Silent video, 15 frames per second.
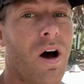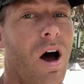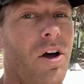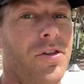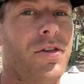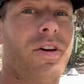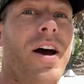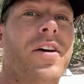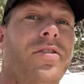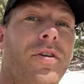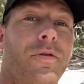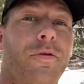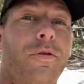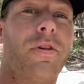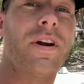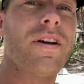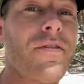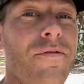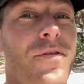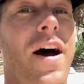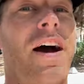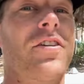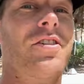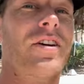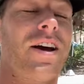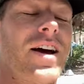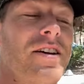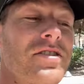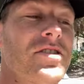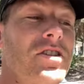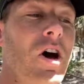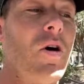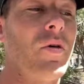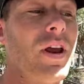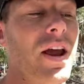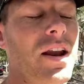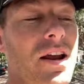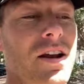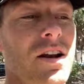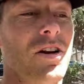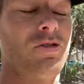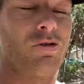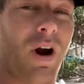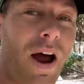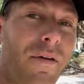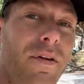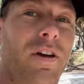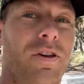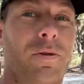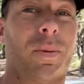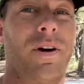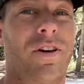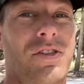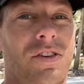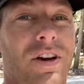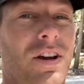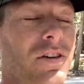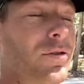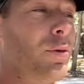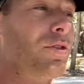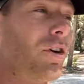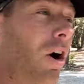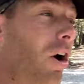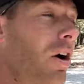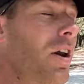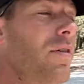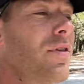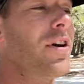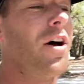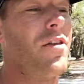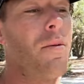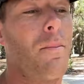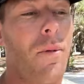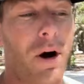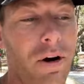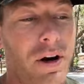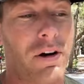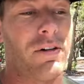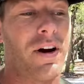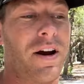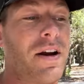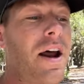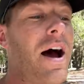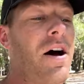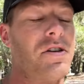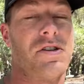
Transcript: Also guys, the Freedom Factory has donated driving experience tickets, which aren't even on the market right now.